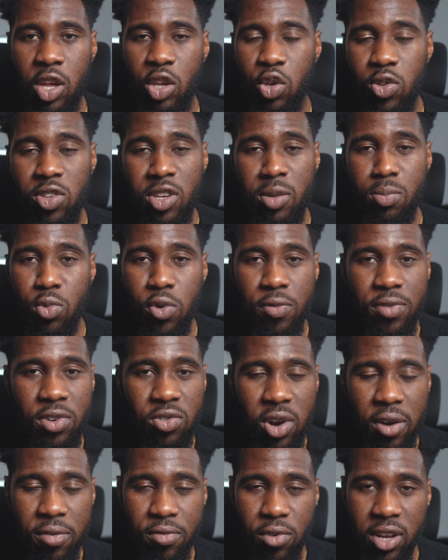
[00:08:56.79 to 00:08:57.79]
Using movie
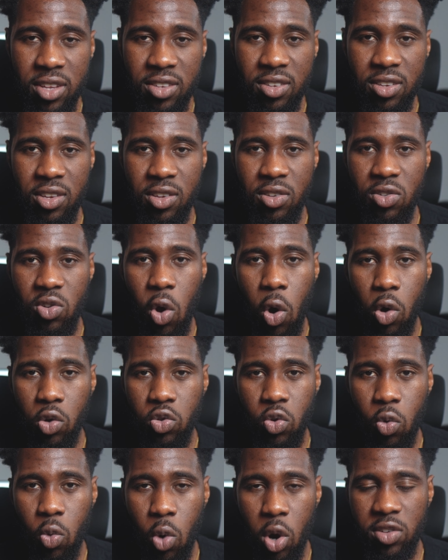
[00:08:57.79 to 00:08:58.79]
references
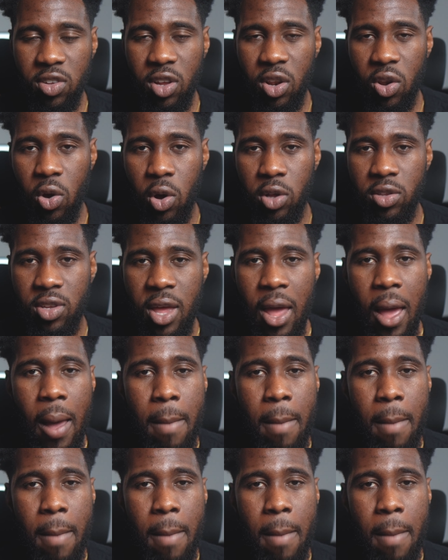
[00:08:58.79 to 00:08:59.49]
also works a lot.